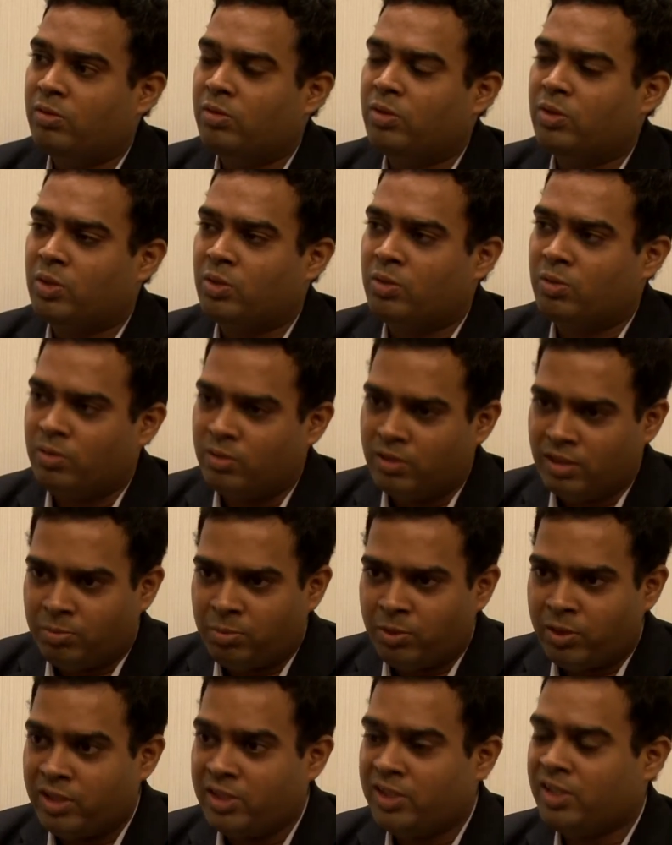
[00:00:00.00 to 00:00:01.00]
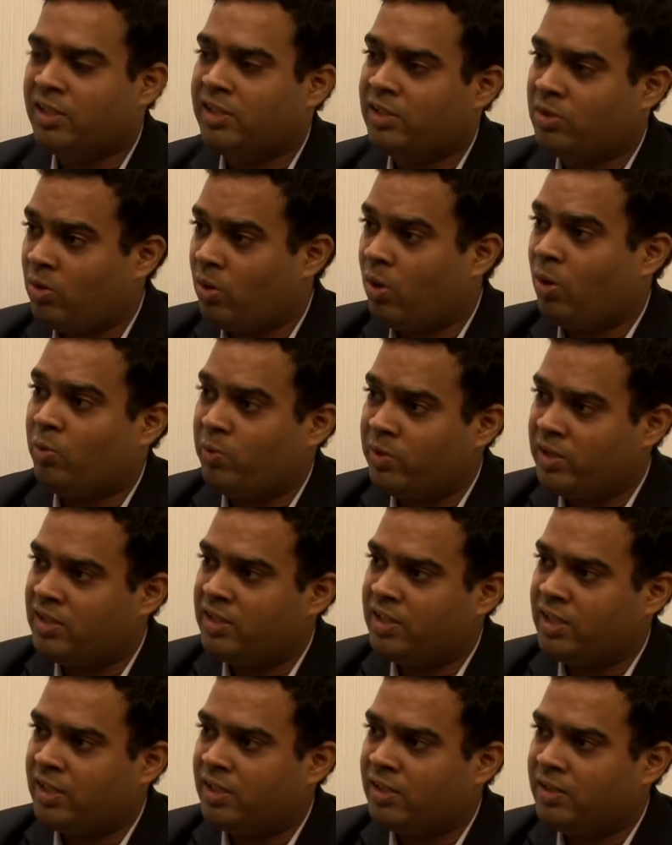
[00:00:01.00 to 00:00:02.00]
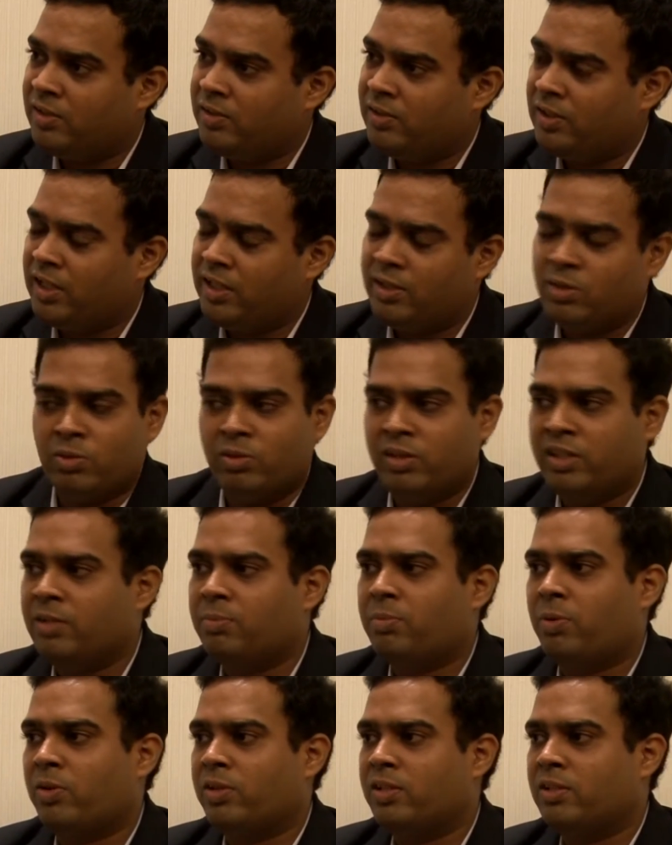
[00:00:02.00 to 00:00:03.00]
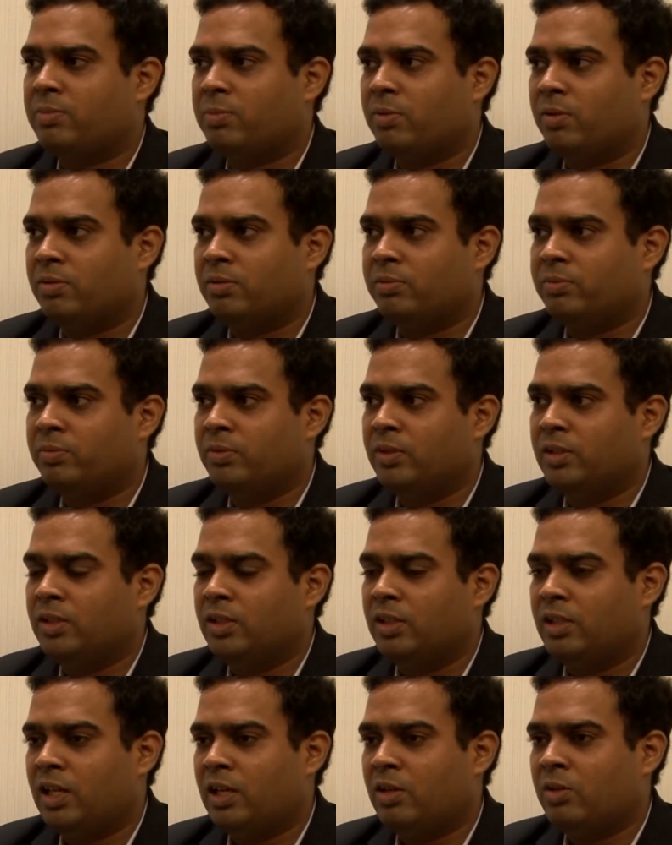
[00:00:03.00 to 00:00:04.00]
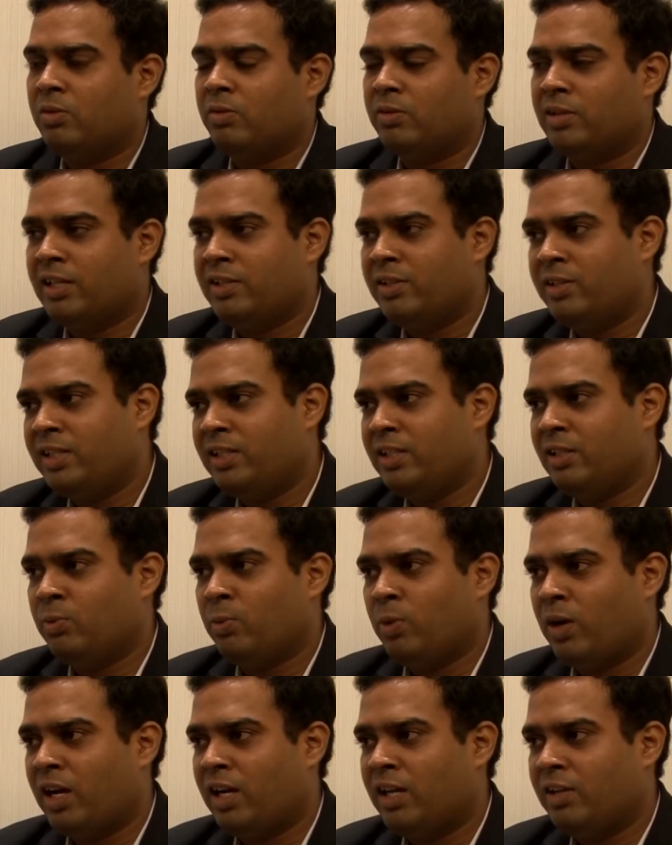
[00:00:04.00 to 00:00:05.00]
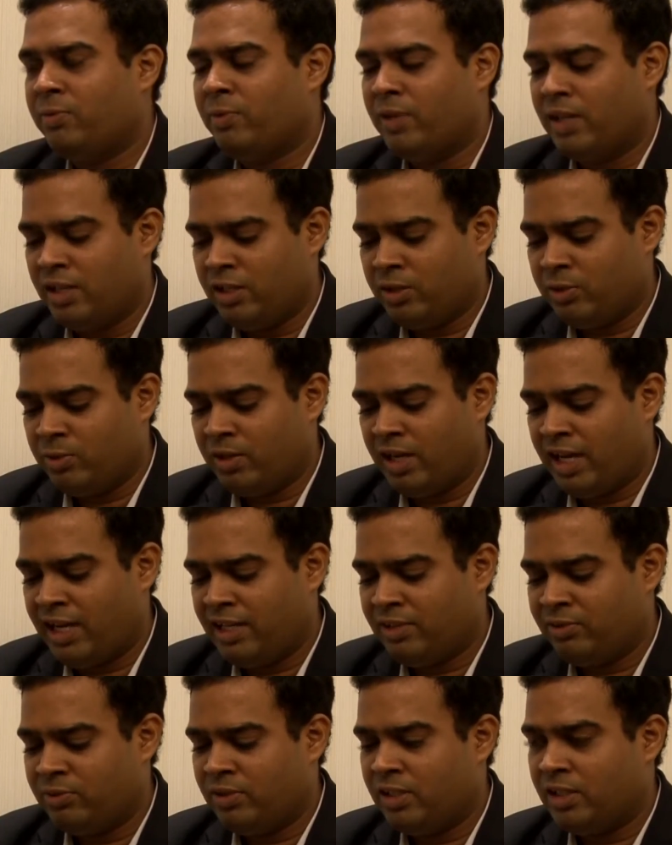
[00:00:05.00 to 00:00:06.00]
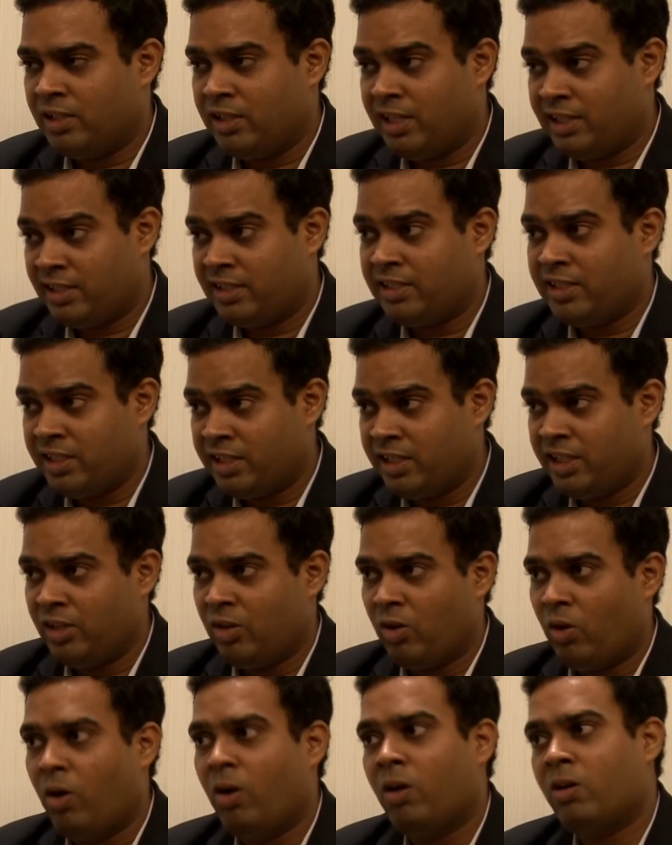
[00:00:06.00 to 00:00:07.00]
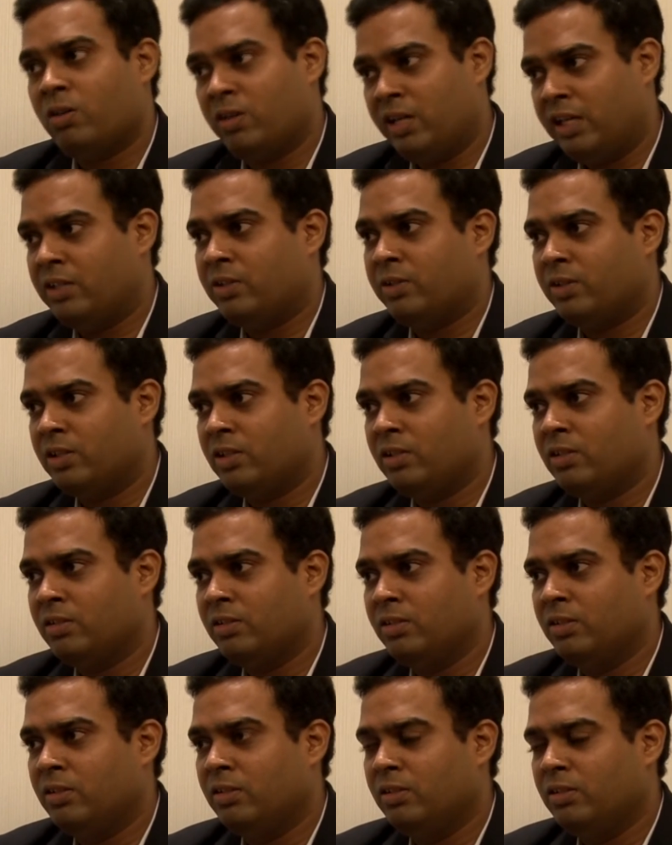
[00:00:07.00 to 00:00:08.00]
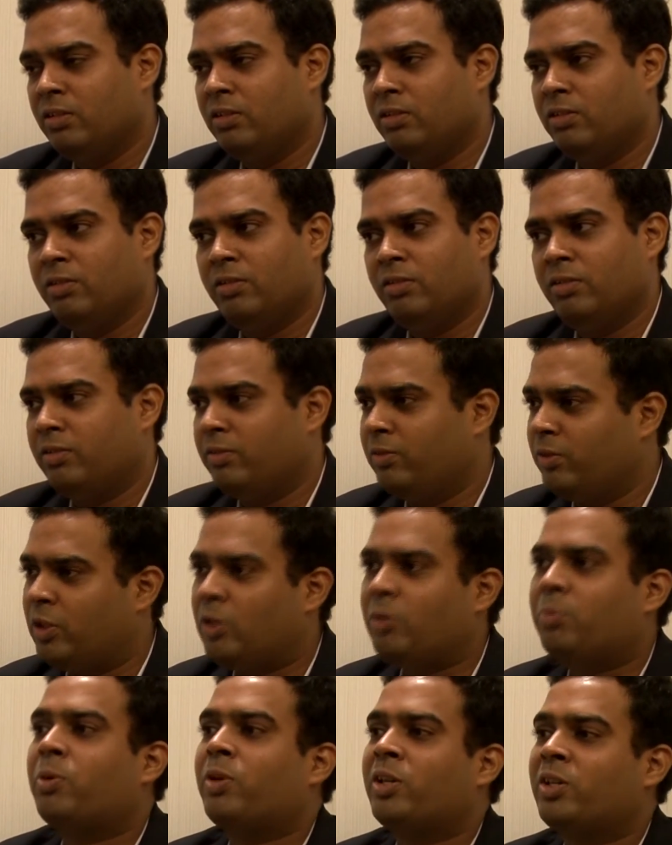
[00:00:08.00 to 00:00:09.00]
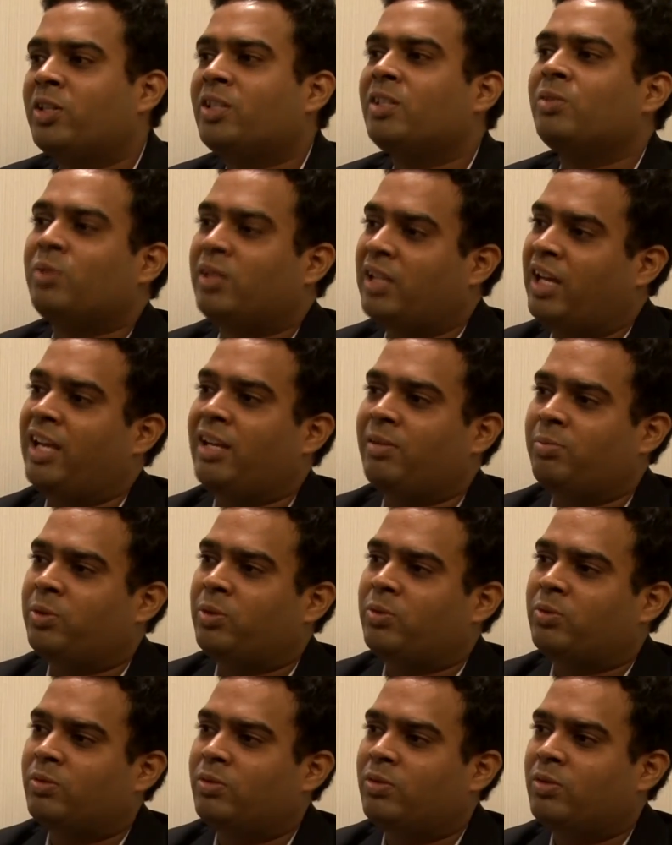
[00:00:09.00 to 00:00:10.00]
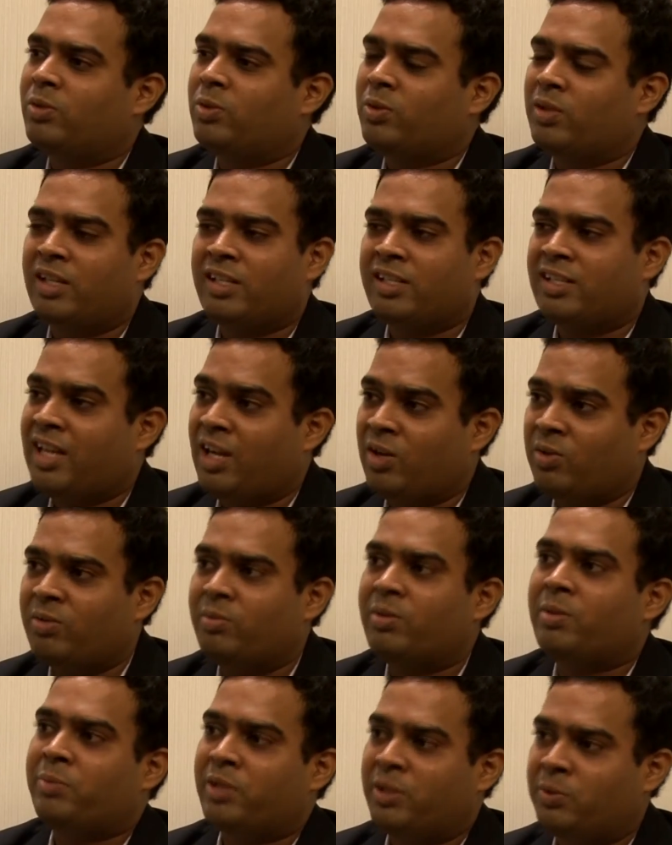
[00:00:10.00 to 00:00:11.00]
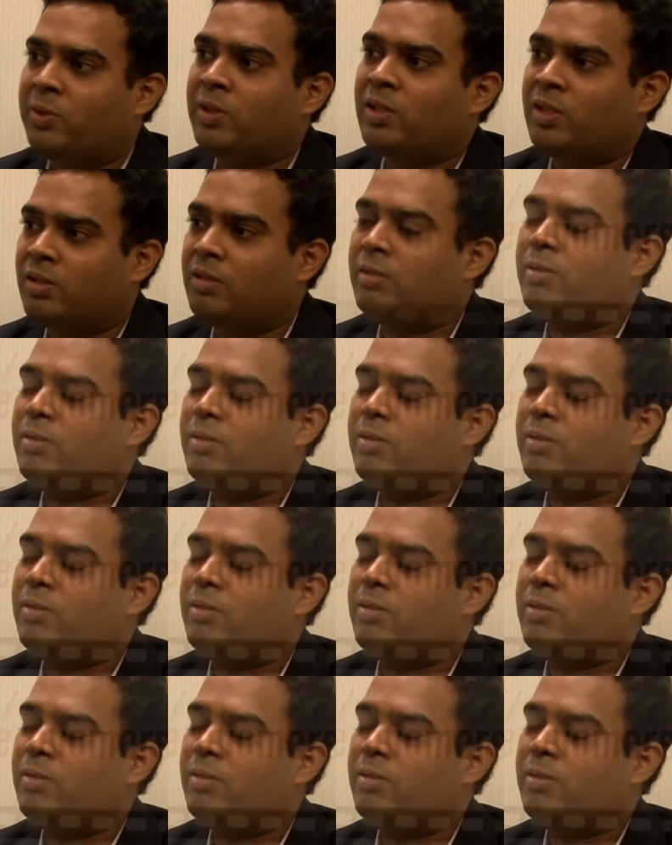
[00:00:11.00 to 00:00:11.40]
So the potential is always there. It's only the process problem. Now that's the reason why when you have the necessity or interest, your potential will help you. So that is how the memory works.